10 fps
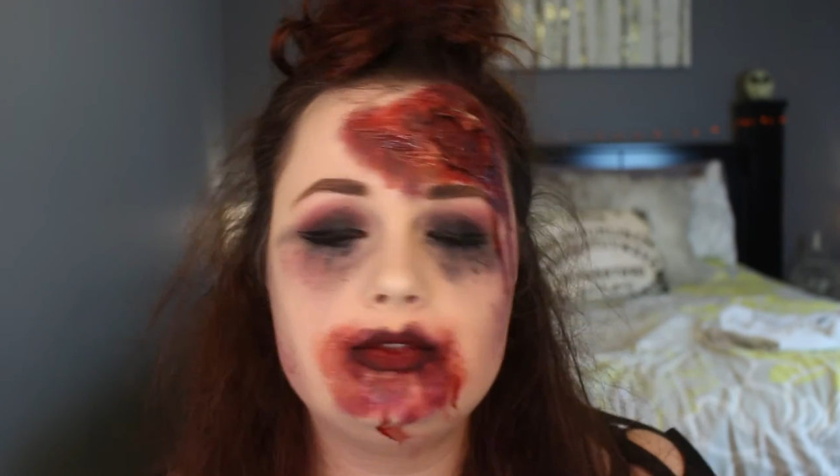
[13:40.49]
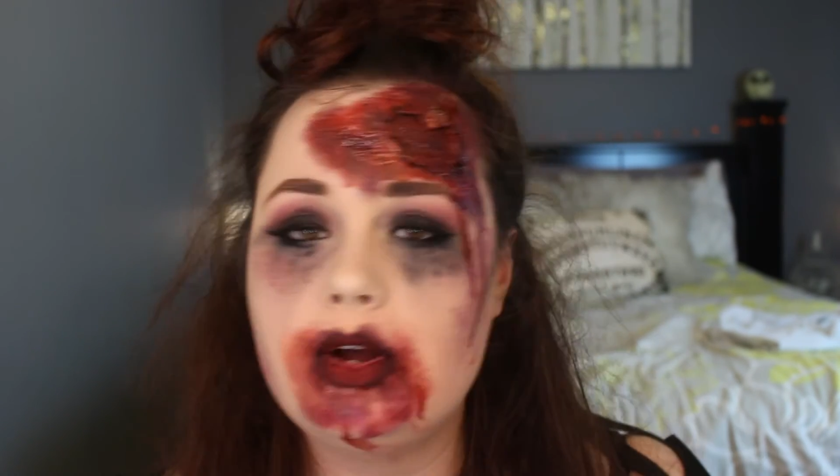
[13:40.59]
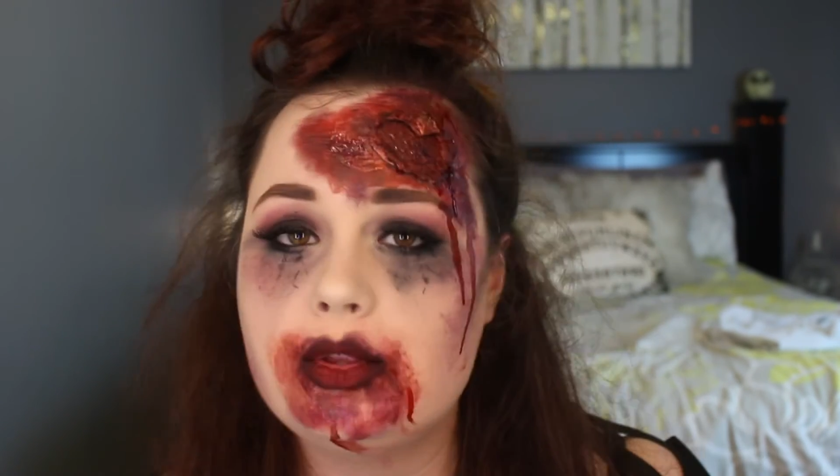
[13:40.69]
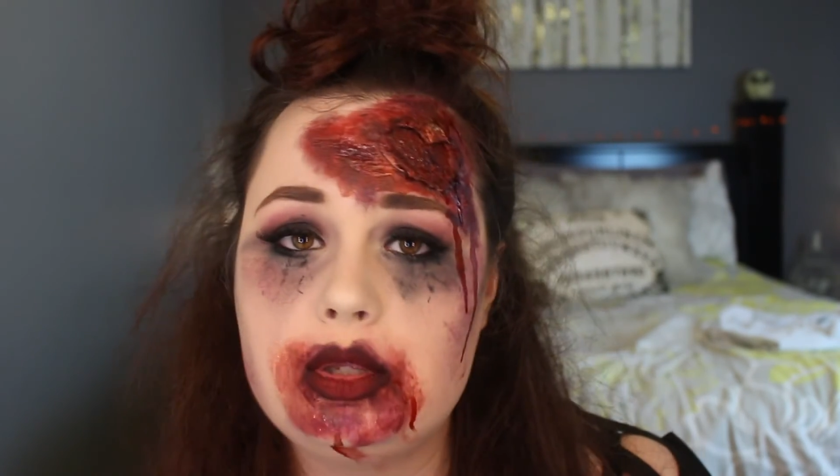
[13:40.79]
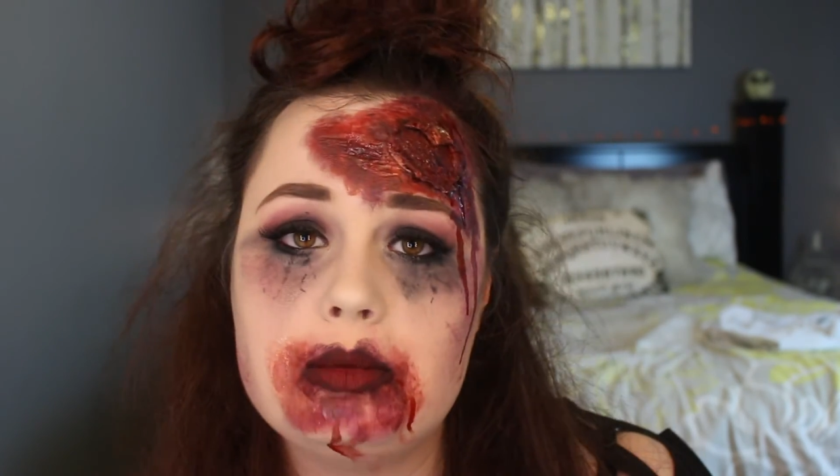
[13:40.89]

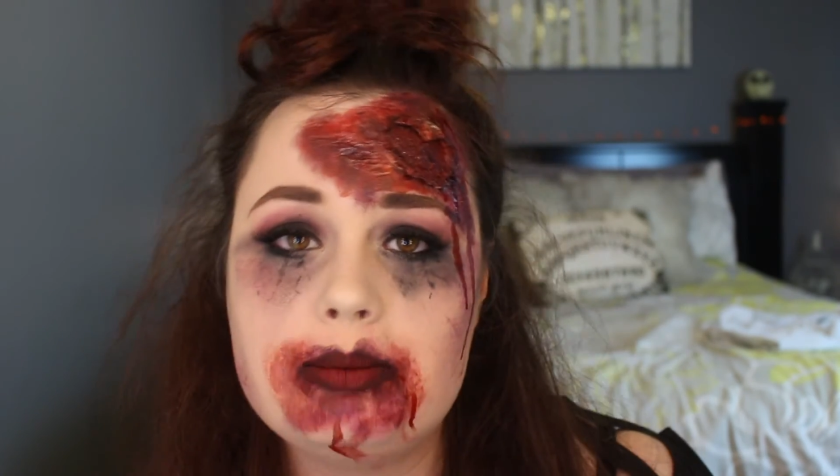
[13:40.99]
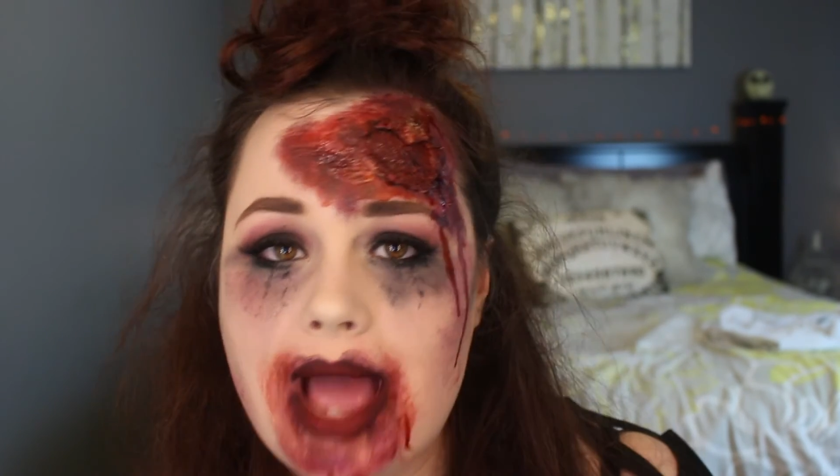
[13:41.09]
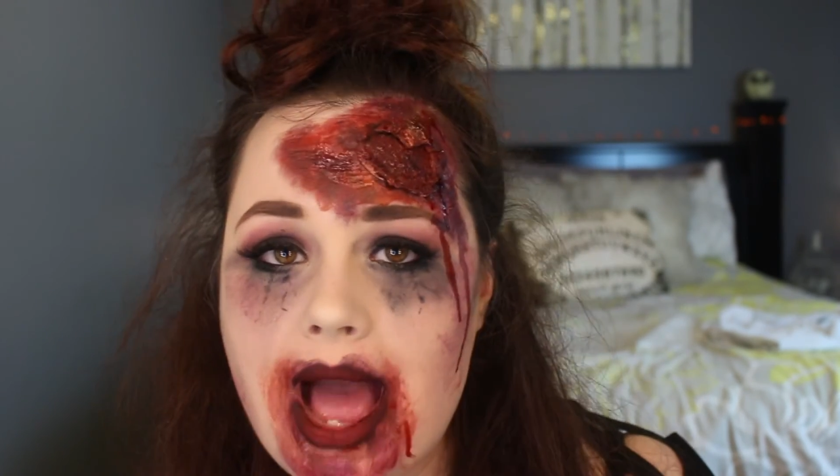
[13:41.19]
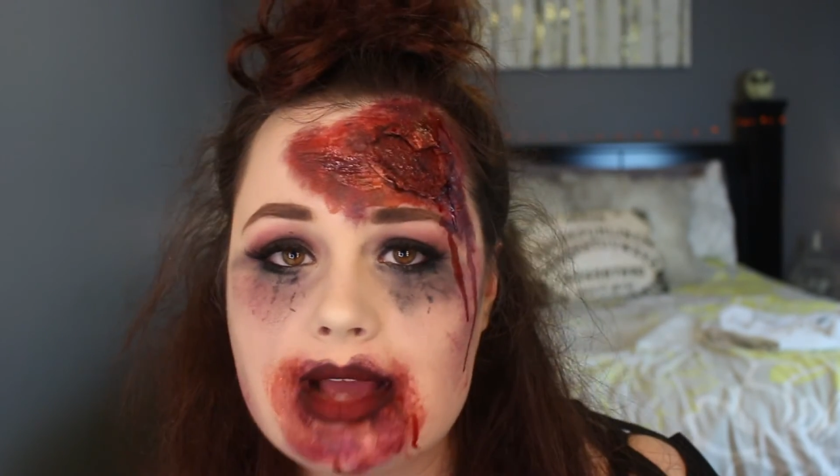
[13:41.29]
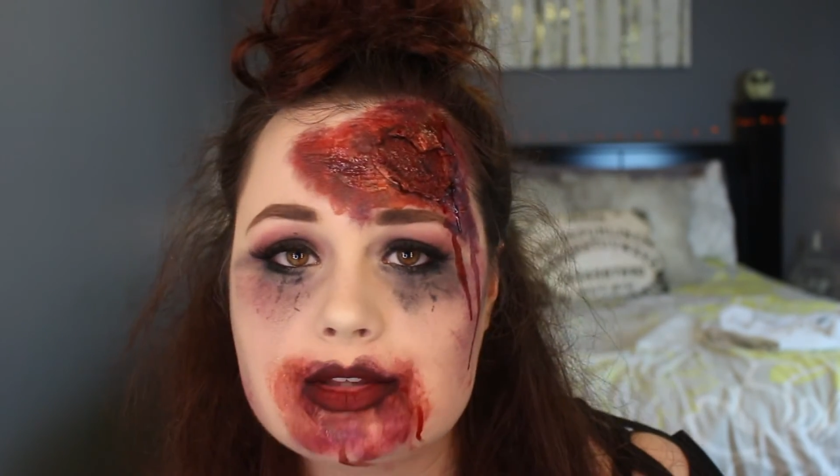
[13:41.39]
follow you
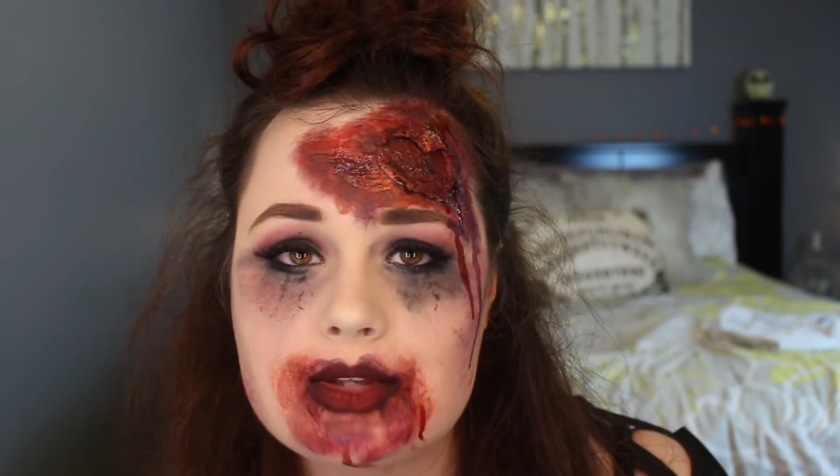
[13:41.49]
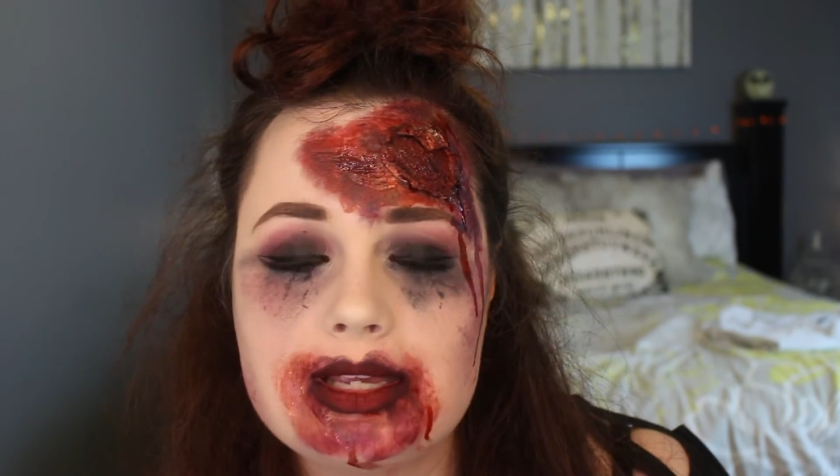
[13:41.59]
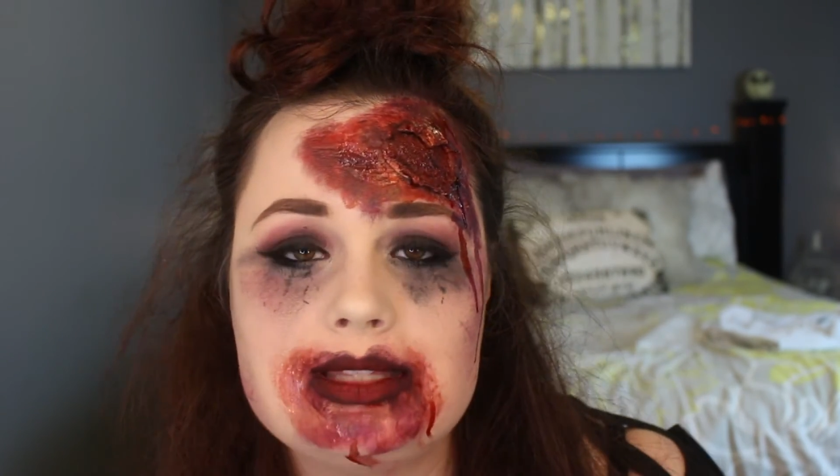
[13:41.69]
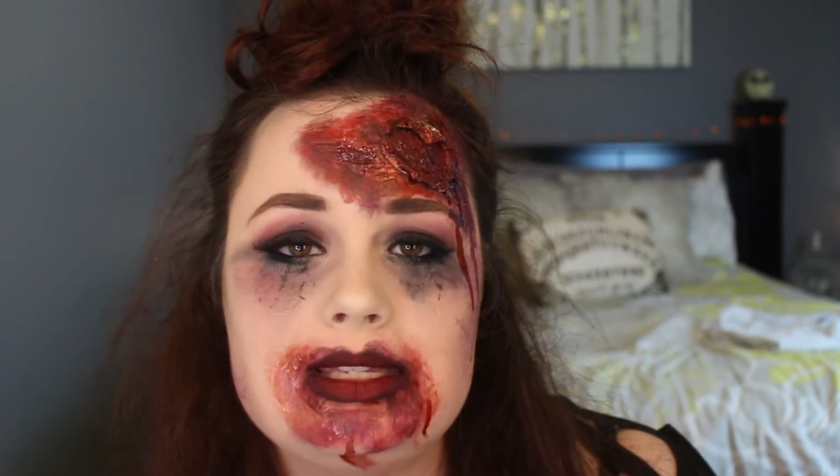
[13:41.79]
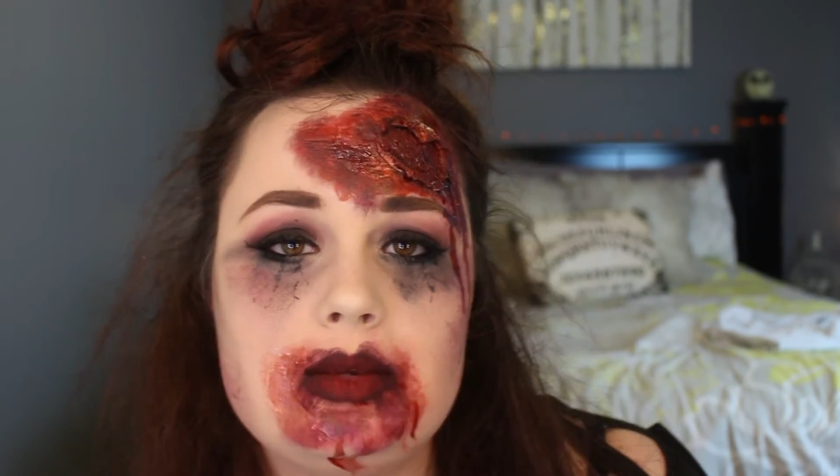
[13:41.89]
back so I
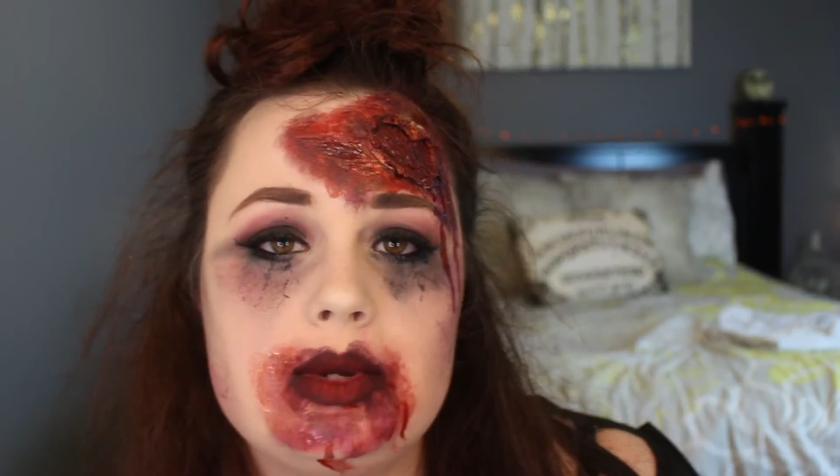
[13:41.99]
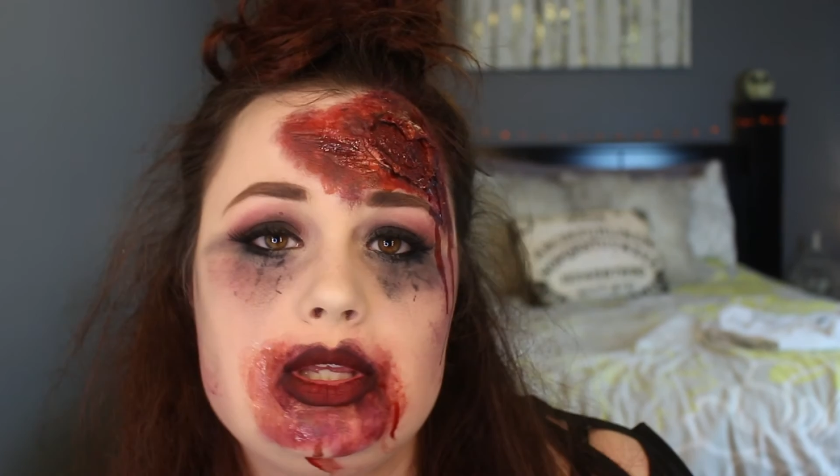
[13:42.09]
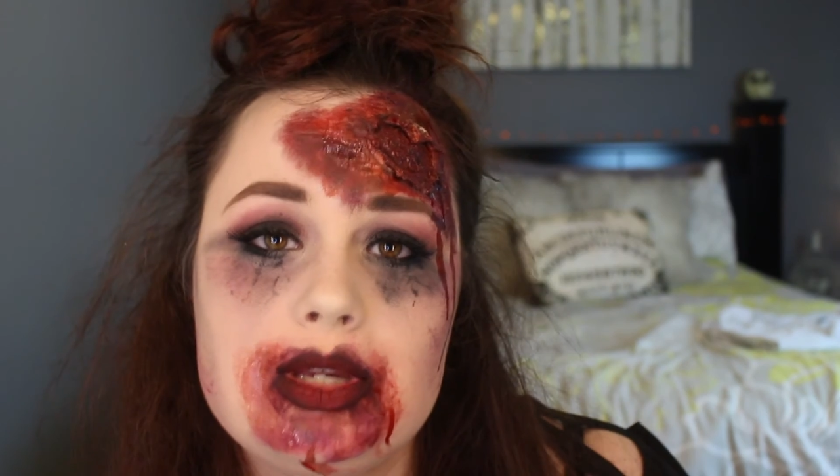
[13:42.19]
can see what